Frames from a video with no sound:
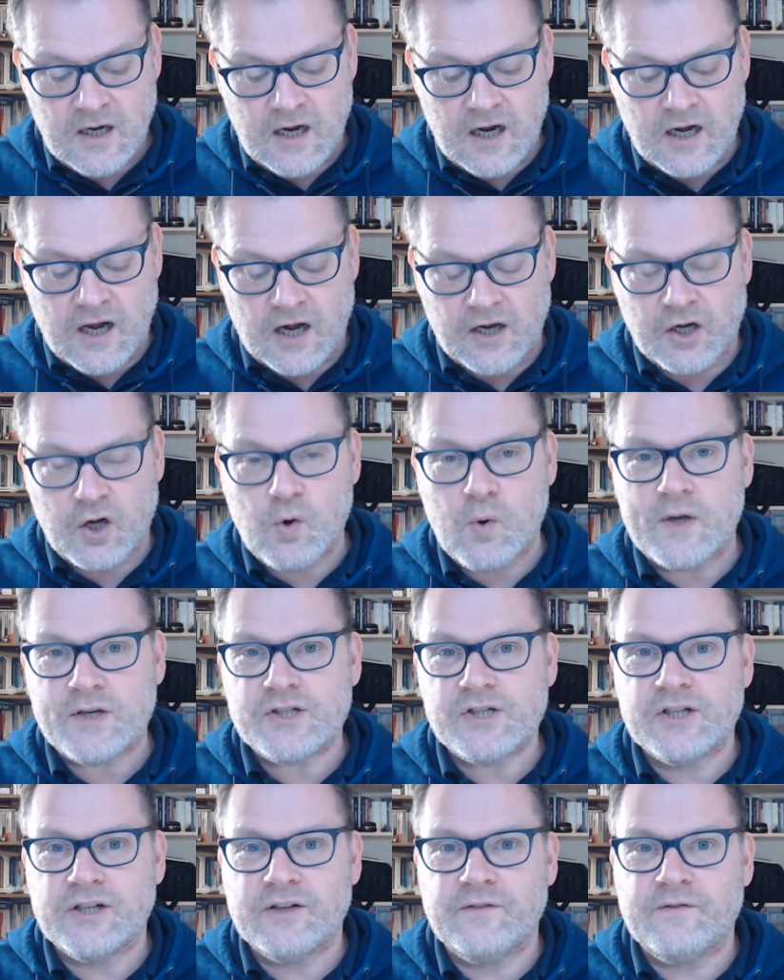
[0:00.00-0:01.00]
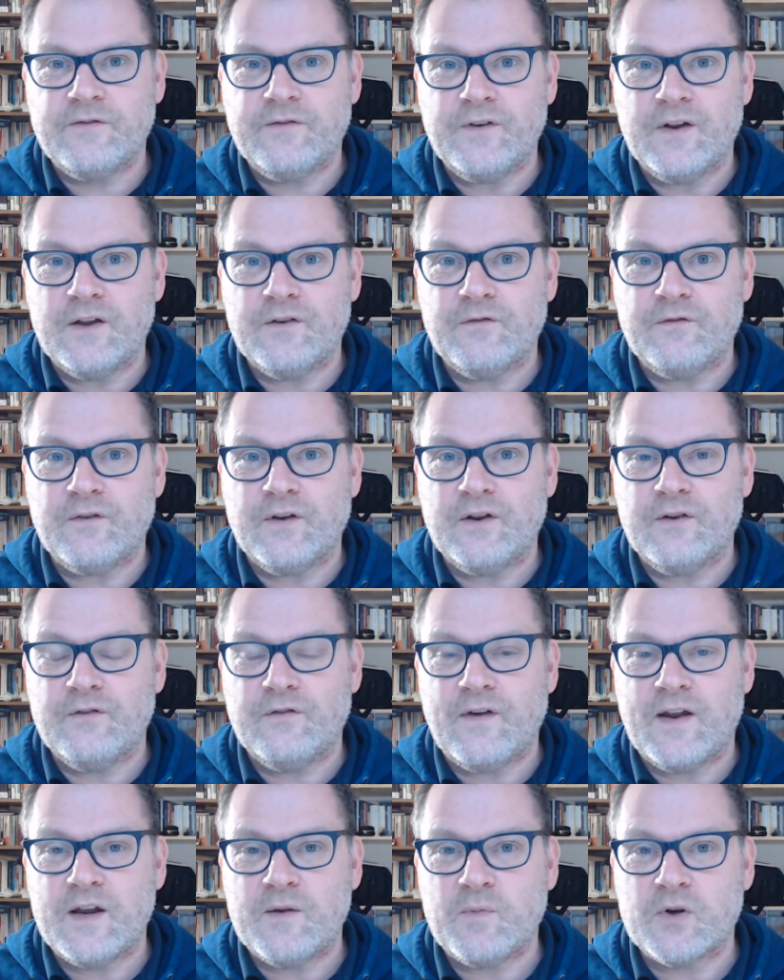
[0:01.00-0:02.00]
a kind of question of
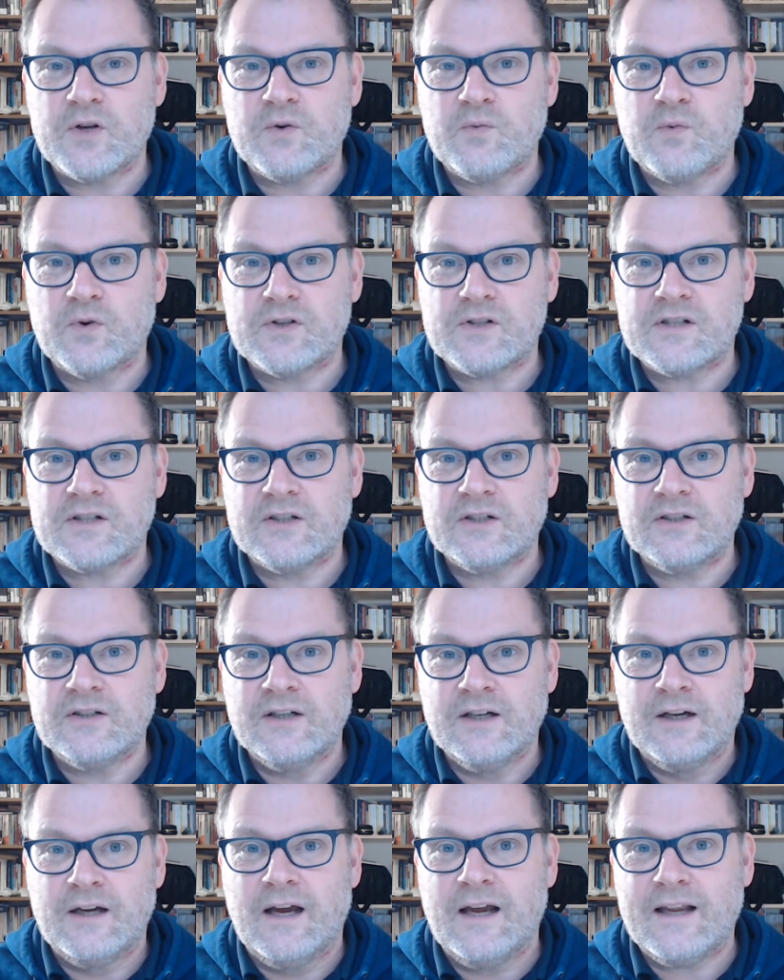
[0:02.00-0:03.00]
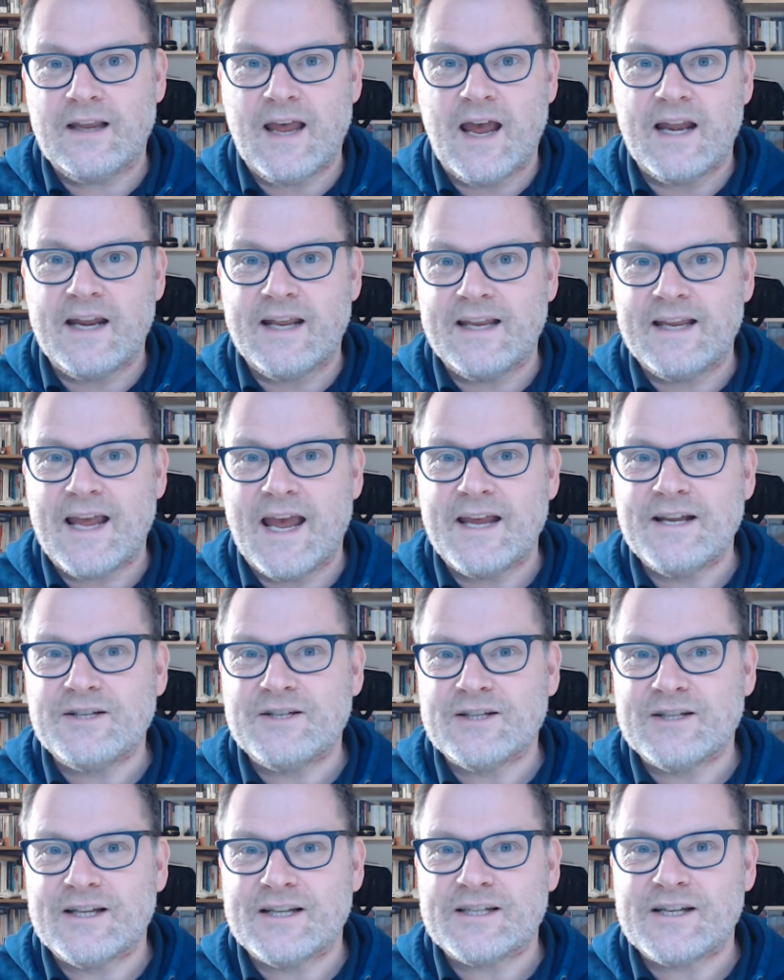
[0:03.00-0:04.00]
if anybody wants to again engage
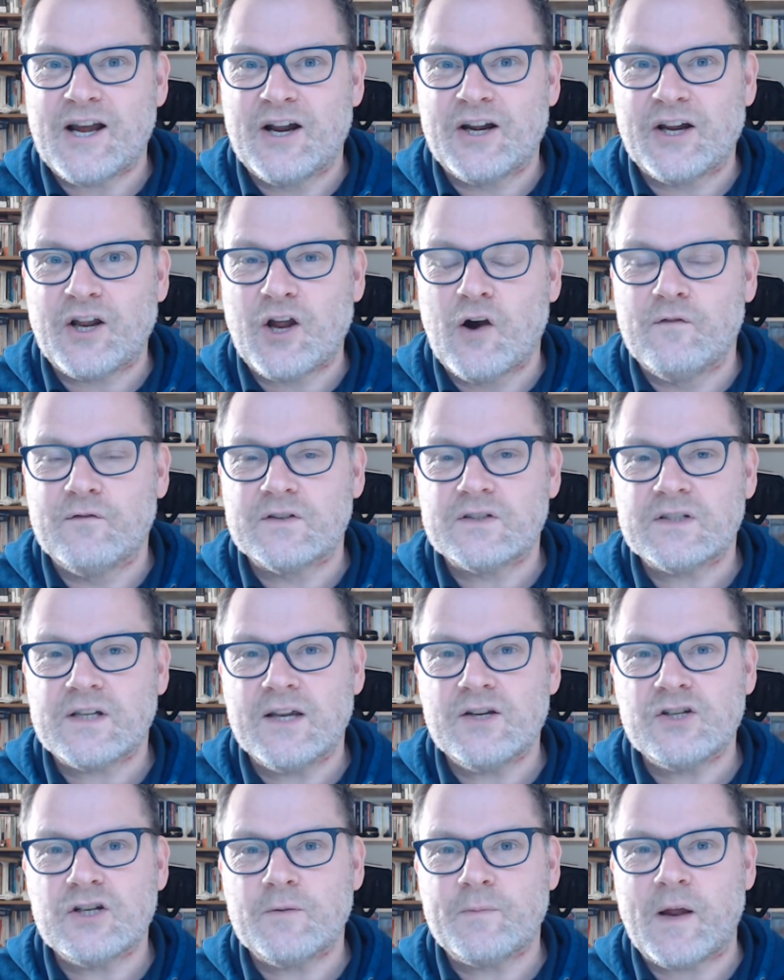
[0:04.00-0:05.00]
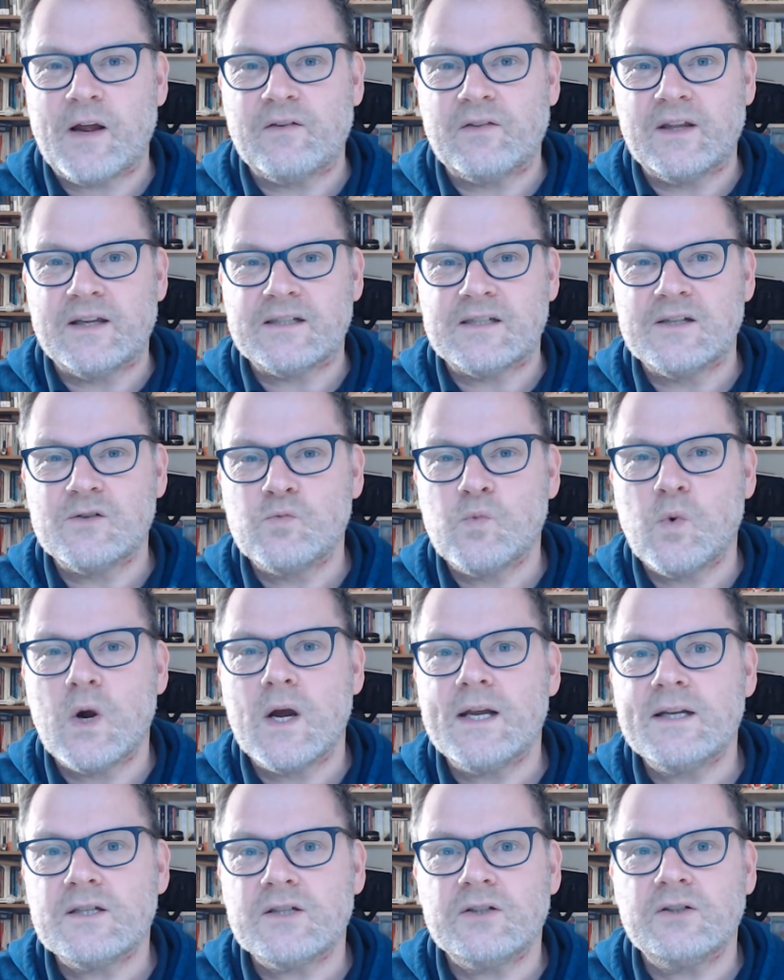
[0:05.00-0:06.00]
in this kind of conversation about this, is
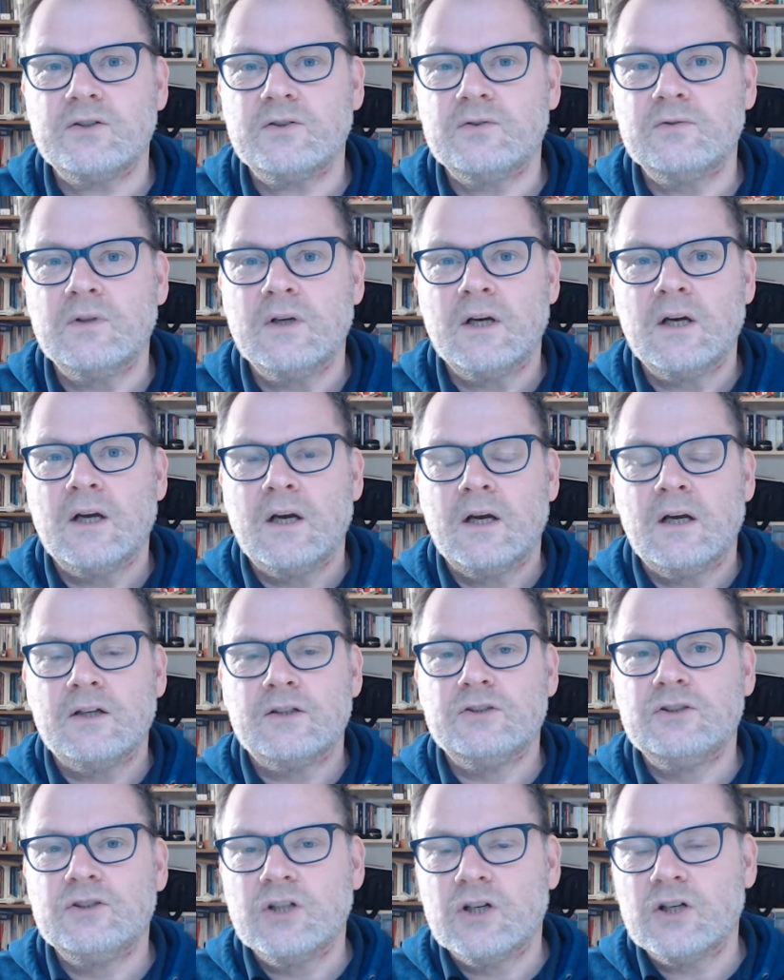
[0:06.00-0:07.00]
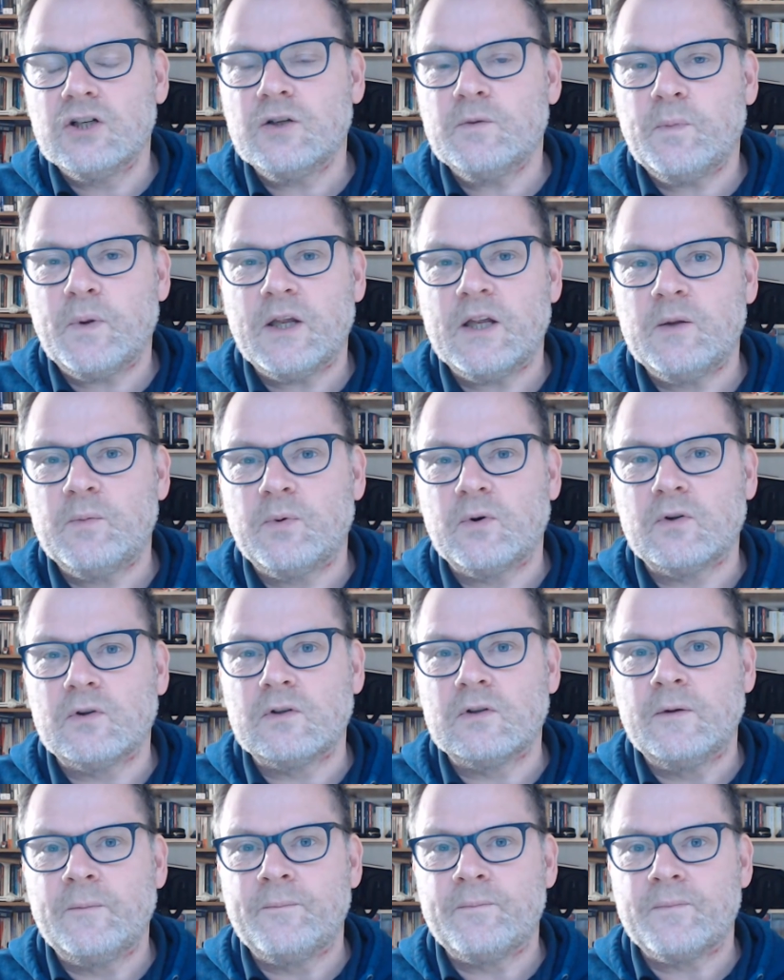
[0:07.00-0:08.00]
where do young
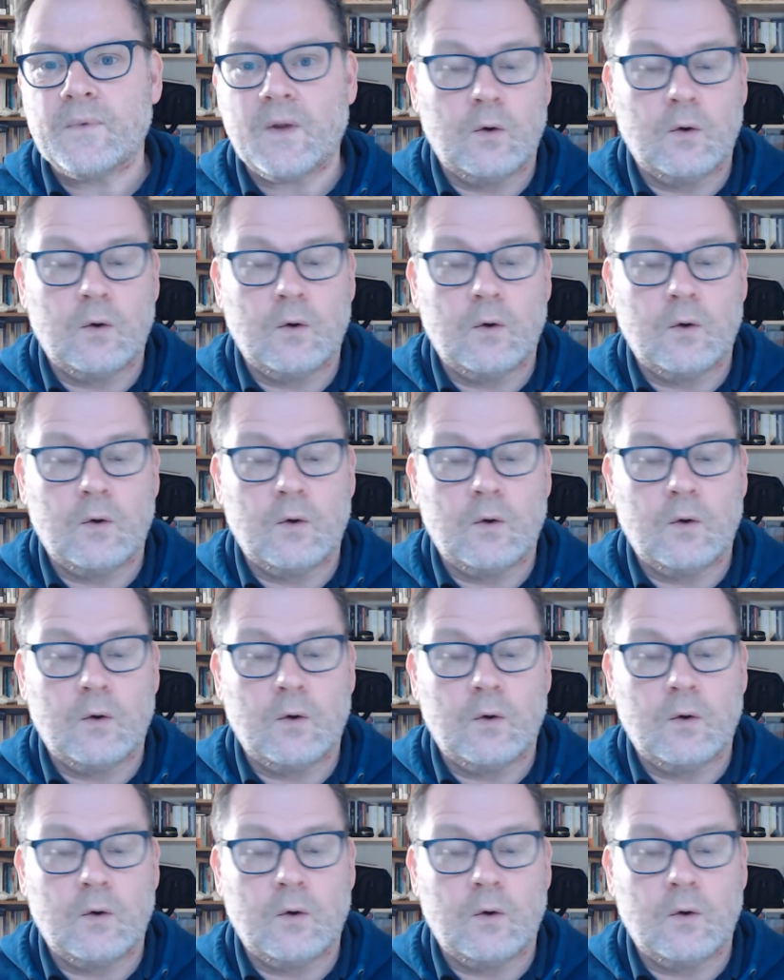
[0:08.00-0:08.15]
people,